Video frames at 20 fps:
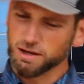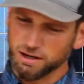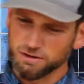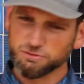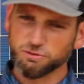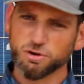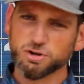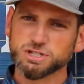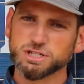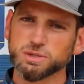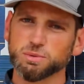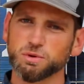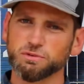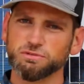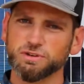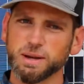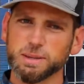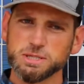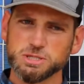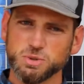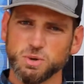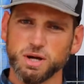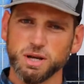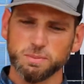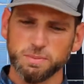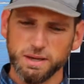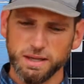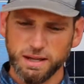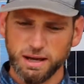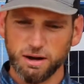Unfortunately, we'll find this quite
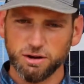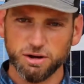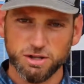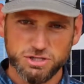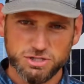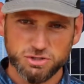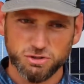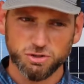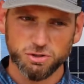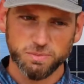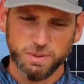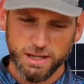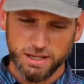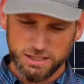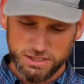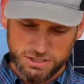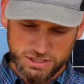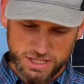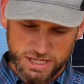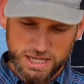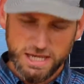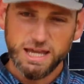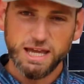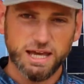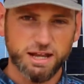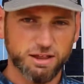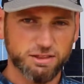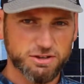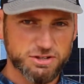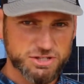a bit out on solar panels
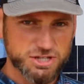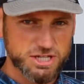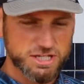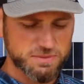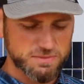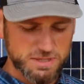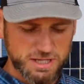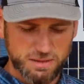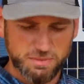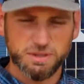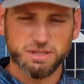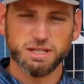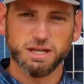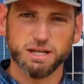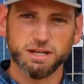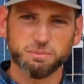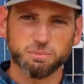and other systems that have been done